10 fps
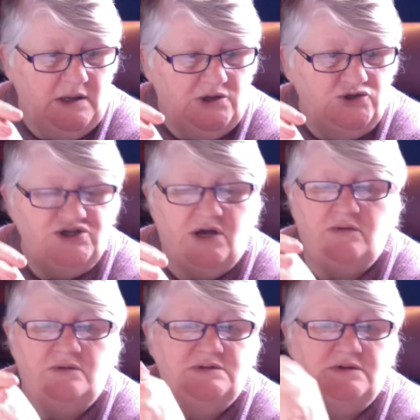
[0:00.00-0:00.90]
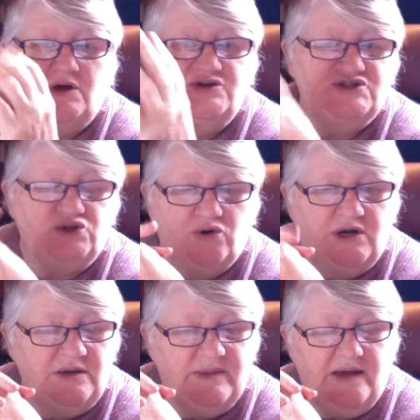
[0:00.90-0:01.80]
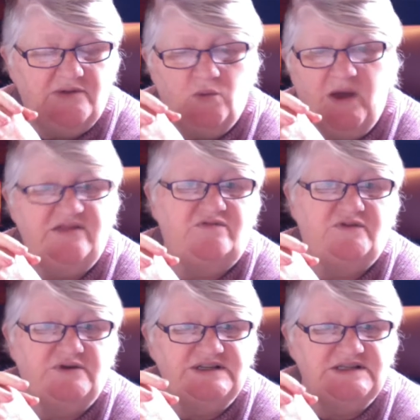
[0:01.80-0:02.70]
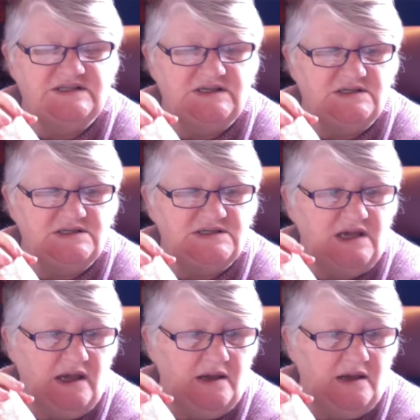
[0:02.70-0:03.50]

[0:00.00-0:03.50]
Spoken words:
Good old us talking about the weather, for instance.